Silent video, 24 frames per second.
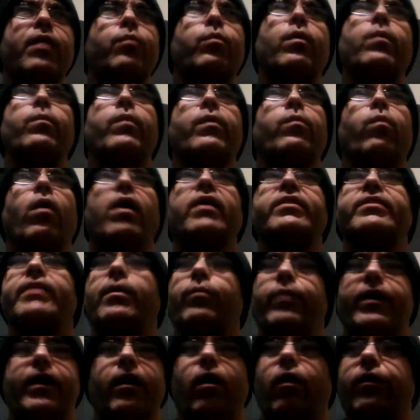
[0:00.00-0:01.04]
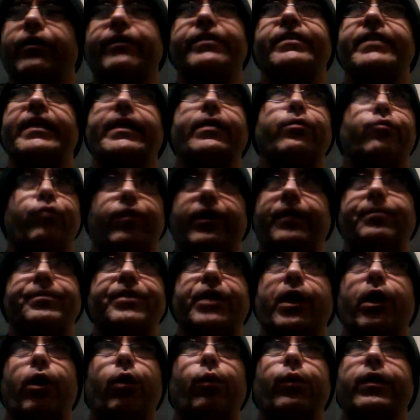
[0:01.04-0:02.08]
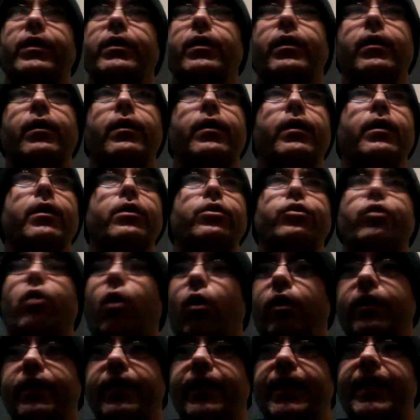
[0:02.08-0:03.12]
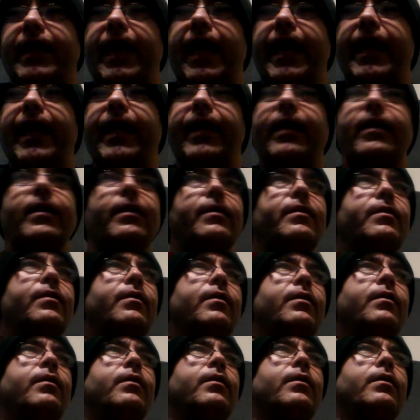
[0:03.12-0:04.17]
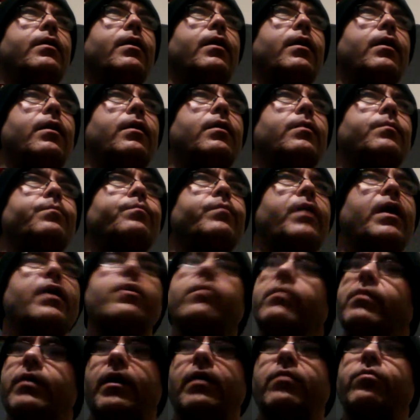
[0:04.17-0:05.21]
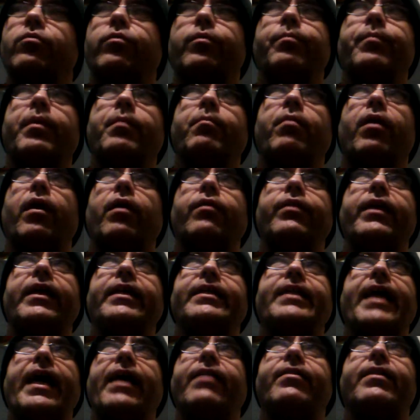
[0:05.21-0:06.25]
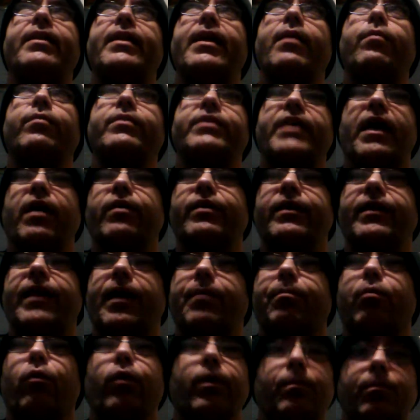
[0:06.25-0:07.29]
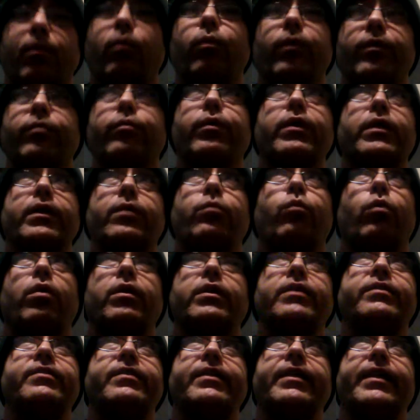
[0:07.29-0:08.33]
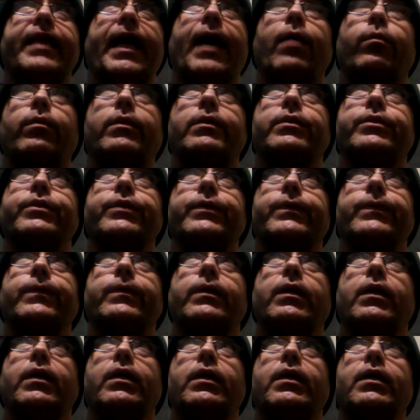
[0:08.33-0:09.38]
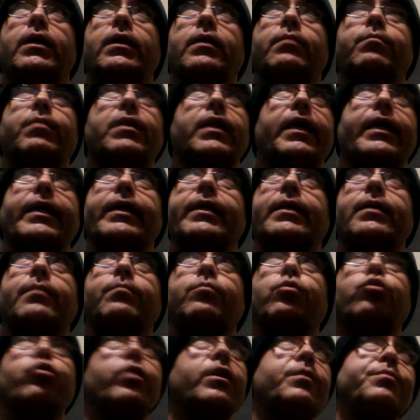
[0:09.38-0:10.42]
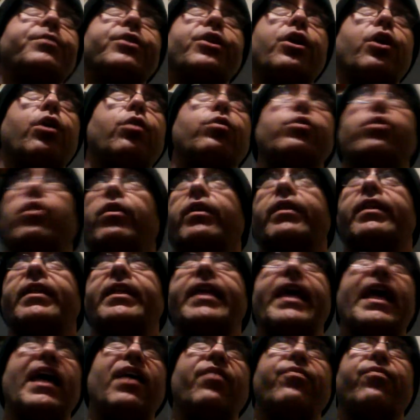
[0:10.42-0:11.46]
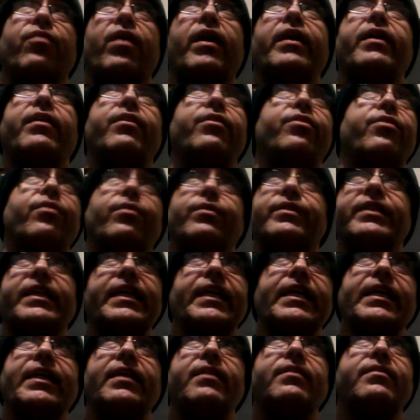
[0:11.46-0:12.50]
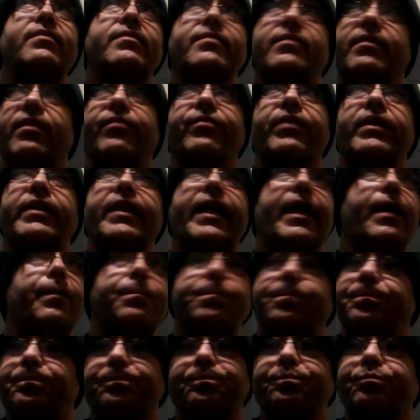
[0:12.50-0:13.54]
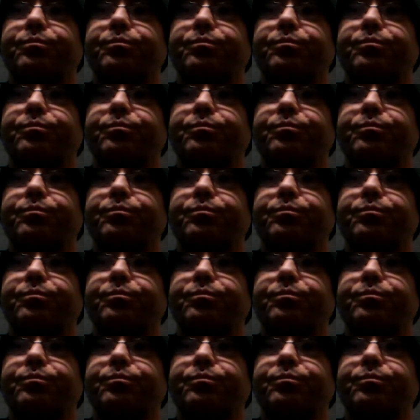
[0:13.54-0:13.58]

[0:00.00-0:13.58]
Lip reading: like when we watched that, we already seen Creepshow and Dawn of the Dead, and I don't remember. I don't think Day of the Dead was out at that point, but we really wanted to see that one too. But like Creepshow, Dawn of the Dead, Friday the 13th, stuff like that.